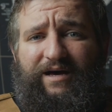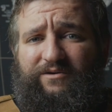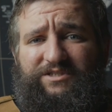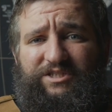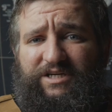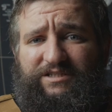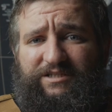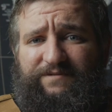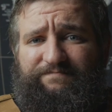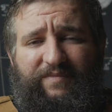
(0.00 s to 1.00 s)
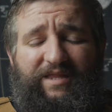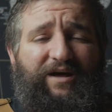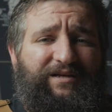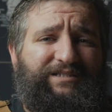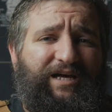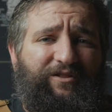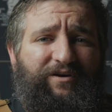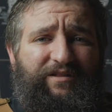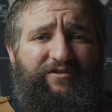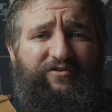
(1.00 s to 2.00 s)
I don't suggest it. Now let's take a
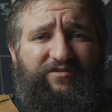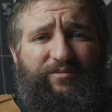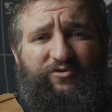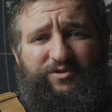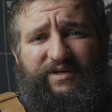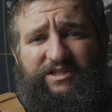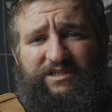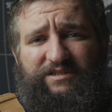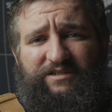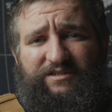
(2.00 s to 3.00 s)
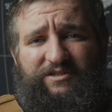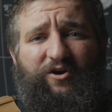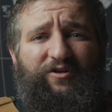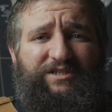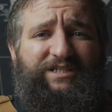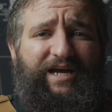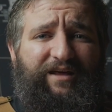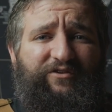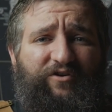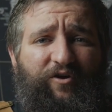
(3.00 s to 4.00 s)
look at the two similar species, the scarlet snake
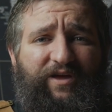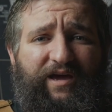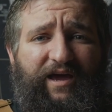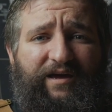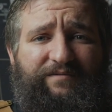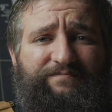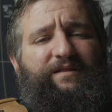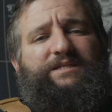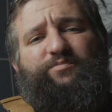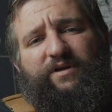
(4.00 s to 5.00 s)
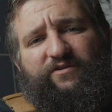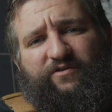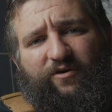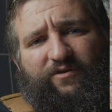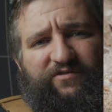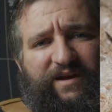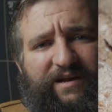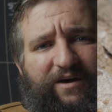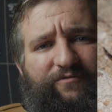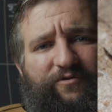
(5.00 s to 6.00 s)
and the scarlet king. Let's bring the scarlet
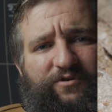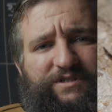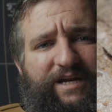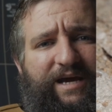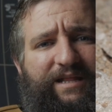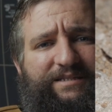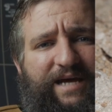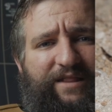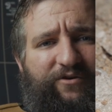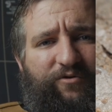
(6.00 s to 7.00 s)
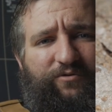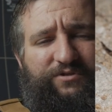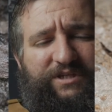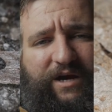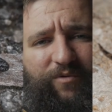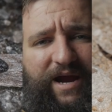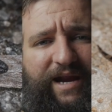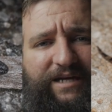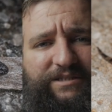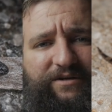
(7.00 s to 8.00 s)
snake down first, and hey, let's add the curl snake right
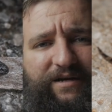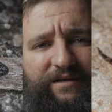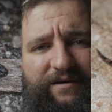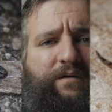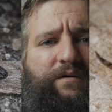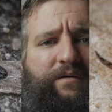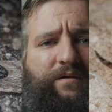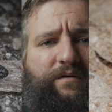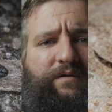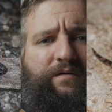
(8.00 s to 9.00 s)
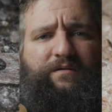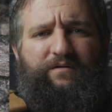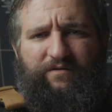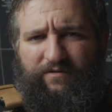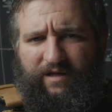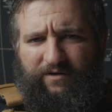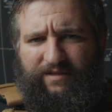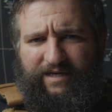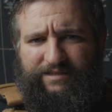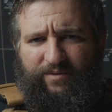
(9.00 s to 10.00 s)
next to it. Do they
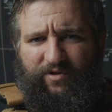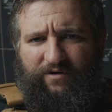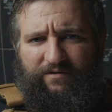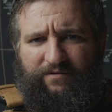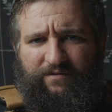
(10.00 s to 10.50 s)
look that similar?